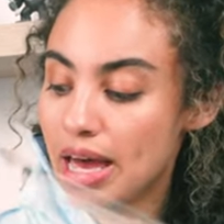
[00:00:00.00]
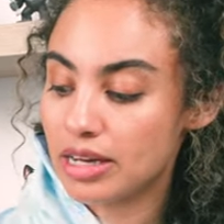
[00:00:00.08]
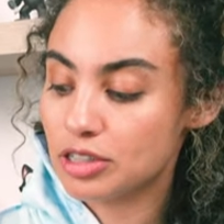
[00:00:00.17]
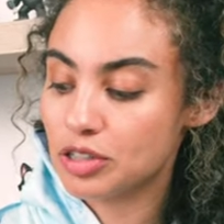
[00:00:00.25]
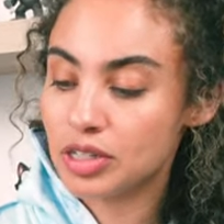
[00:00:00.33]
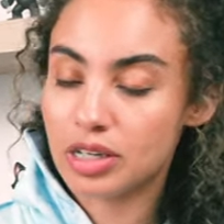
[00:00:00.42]

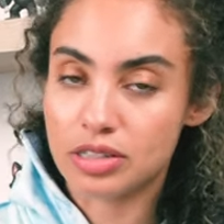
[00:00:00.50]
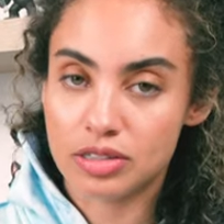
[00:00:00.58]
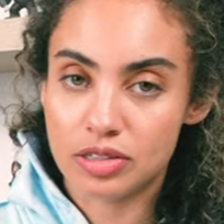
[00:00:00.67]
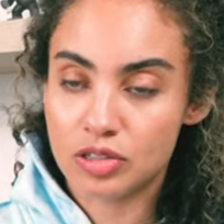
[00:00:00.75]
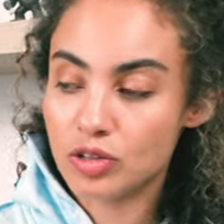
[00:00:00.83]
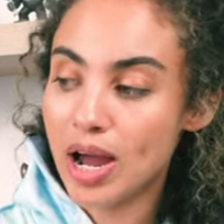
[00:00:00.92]
actually a
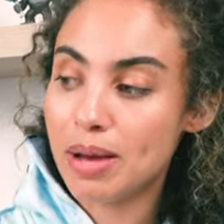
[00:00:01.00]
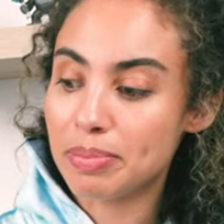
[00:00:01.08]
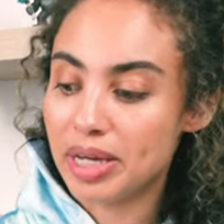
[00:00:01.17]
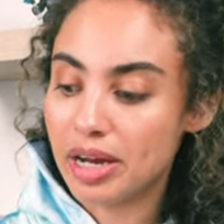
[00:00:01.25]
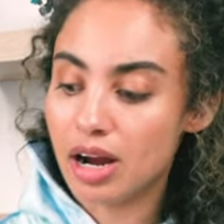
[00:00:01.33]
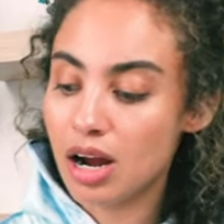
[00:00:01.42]
strap
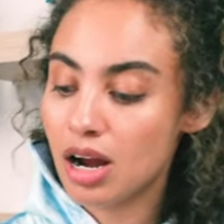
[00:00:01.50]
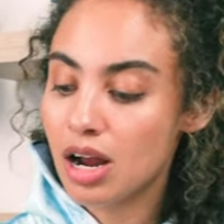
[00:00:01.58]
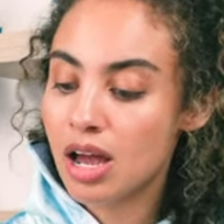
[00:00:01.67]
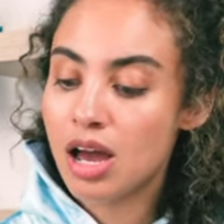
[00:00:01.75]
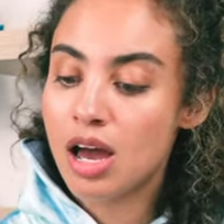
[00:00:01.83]
here.